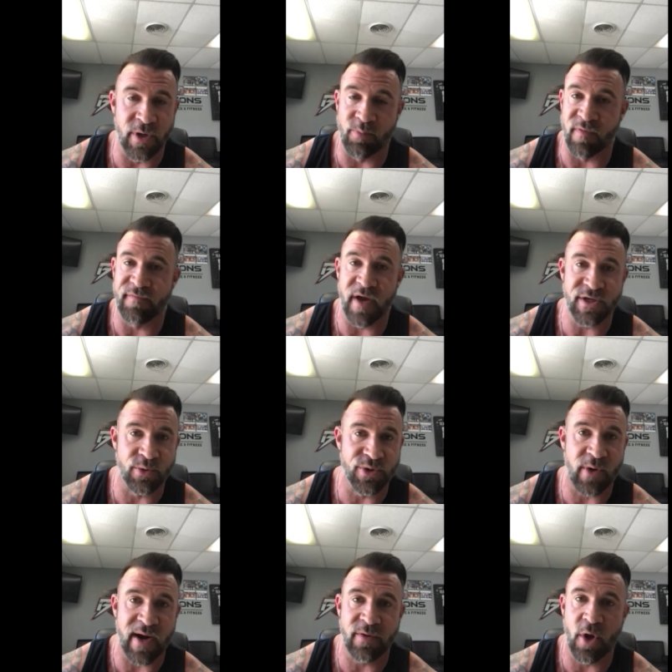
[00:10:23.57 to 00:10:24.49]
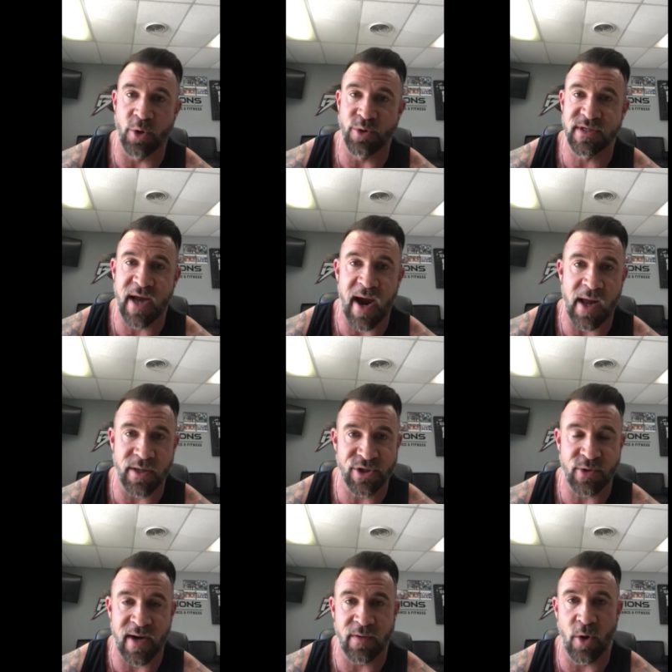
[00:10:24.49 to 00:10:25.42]
professional strength coaches, college
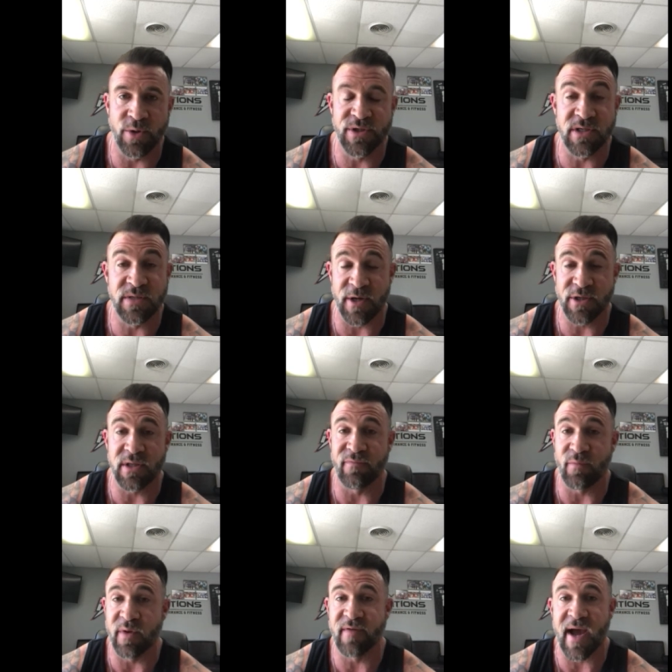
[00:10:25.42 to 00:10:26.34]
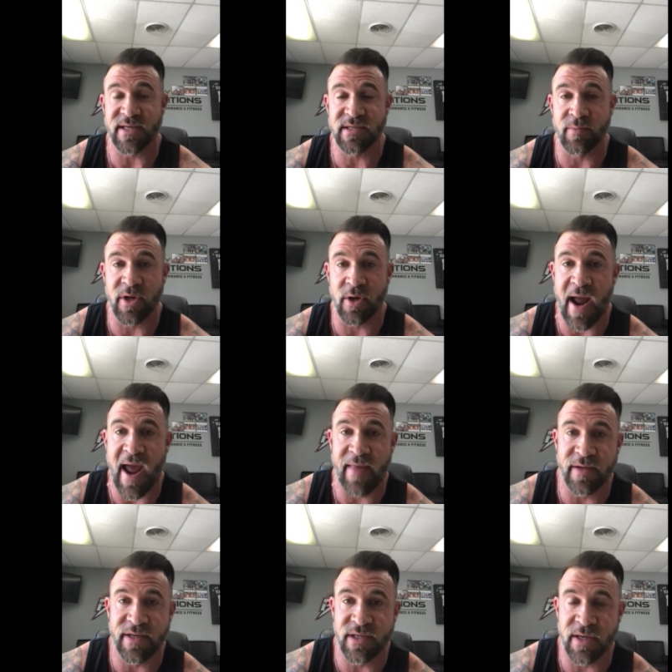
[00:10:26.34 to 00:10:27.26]
strength coaches, especially if we've got some of their
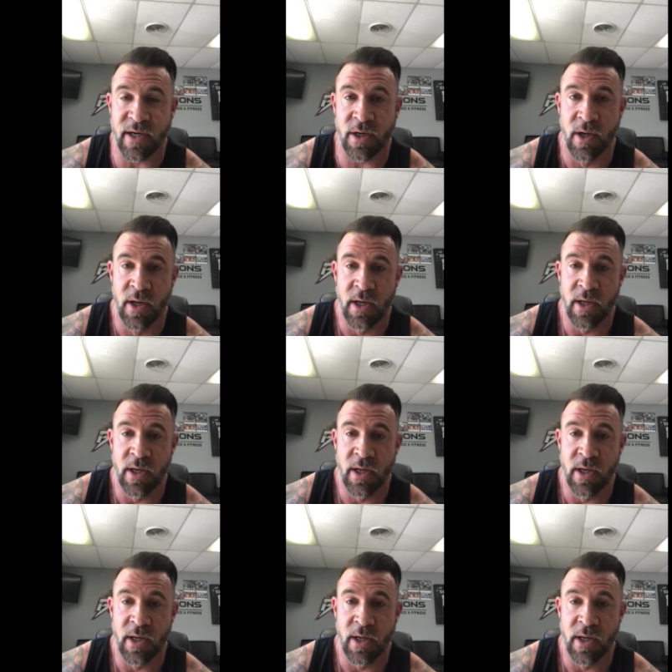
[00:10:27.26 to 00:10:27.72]
athletes in here,